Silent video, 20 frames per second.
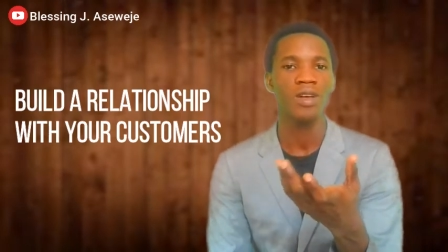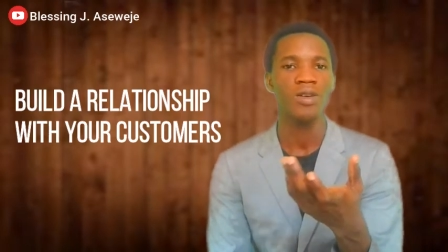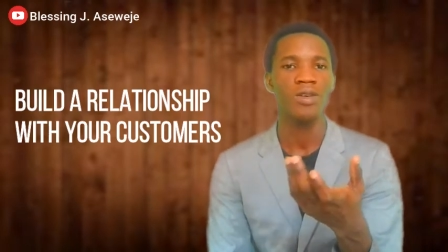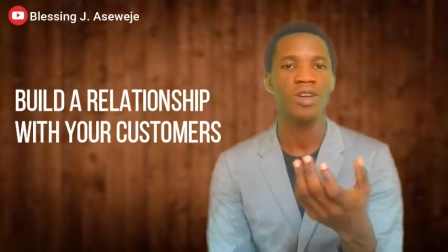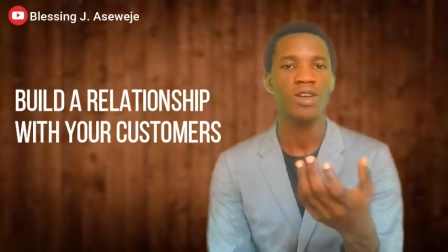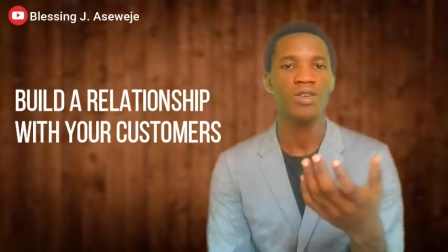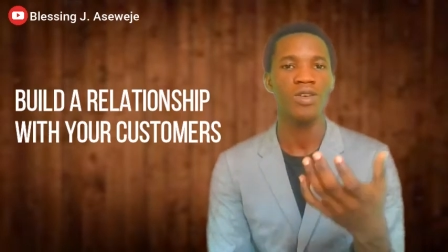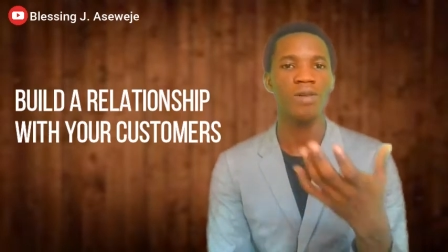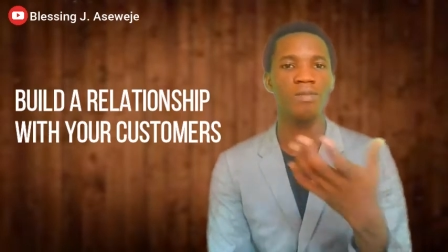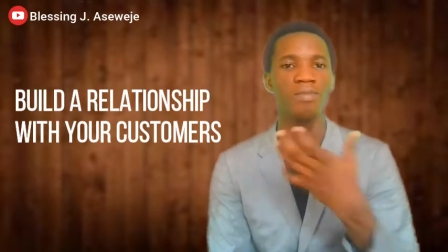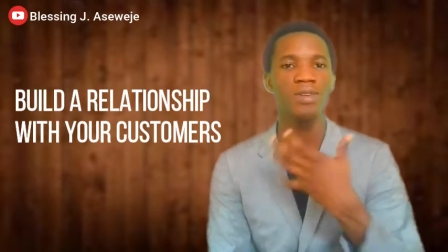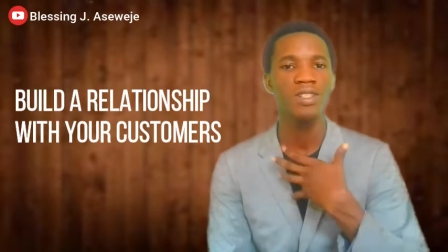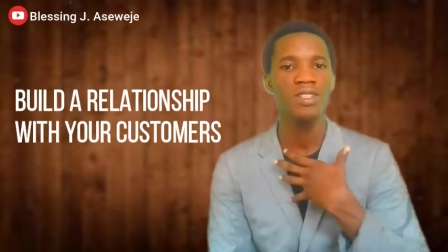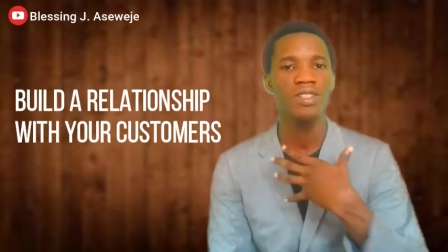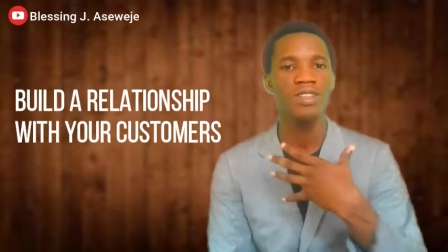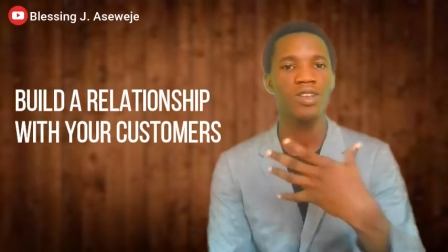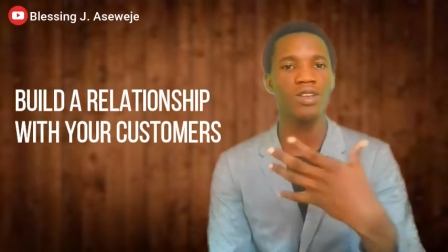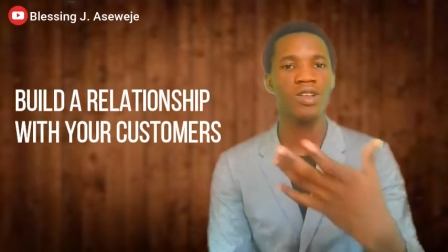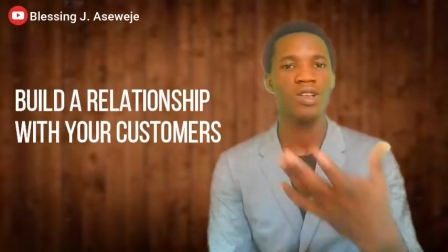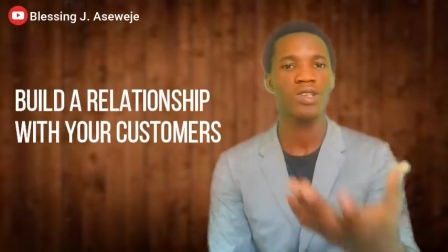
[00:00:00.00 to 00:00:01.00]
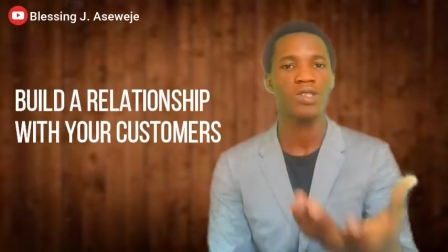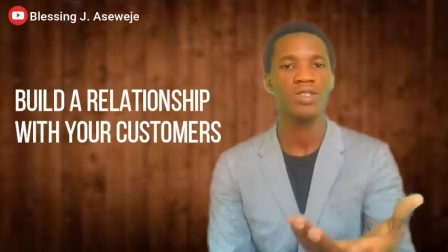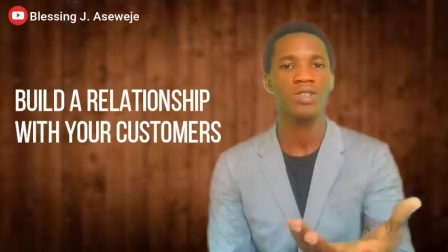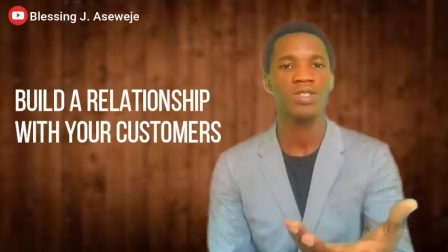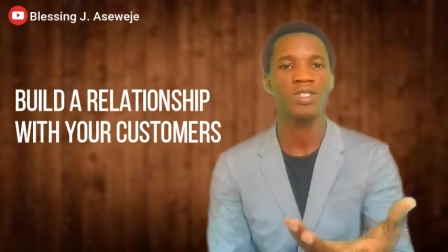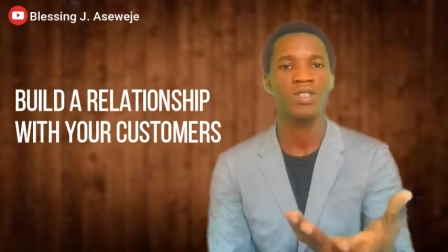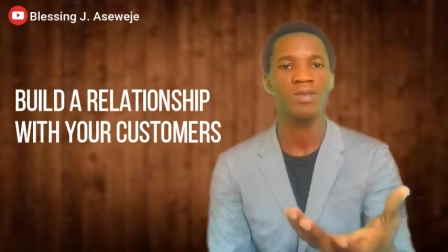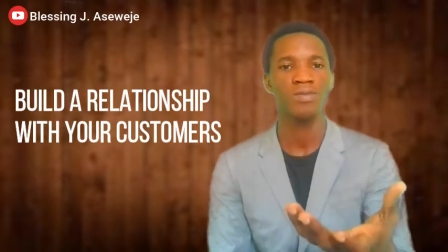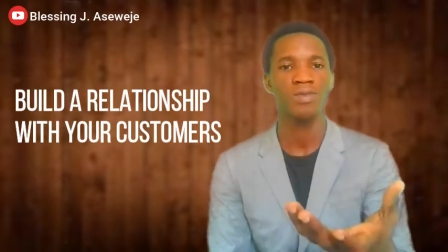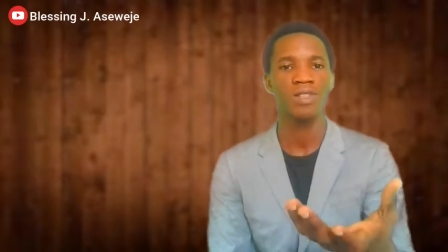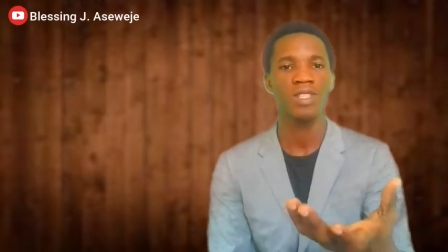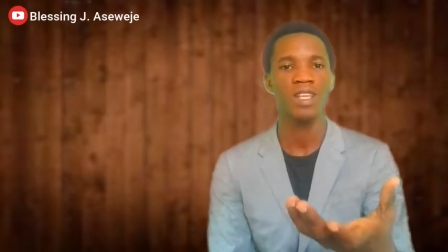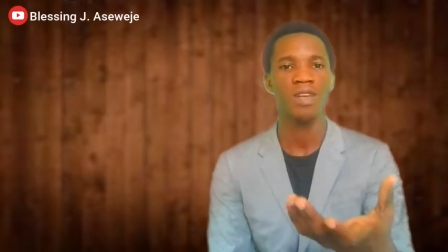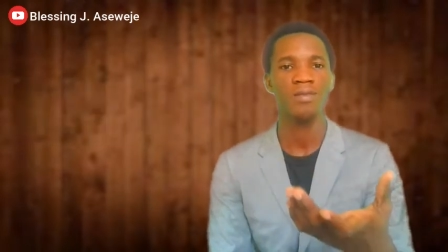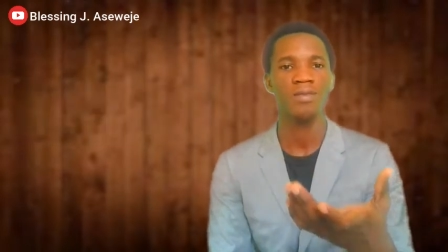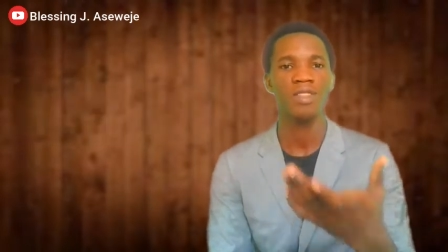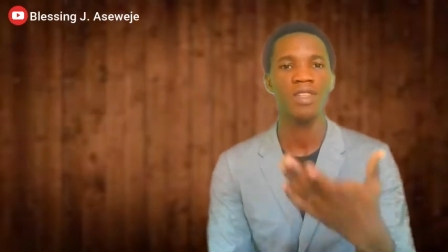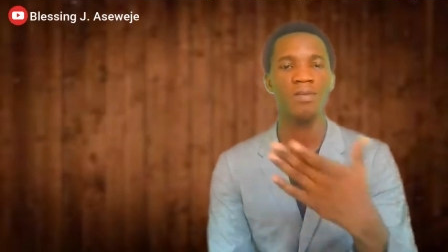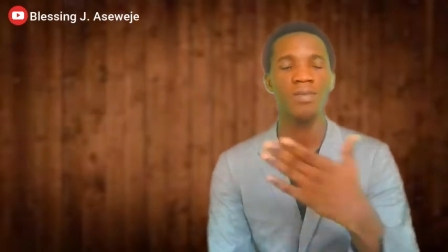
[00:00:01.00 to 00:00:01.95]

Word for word: okay? You're building a relationship with them.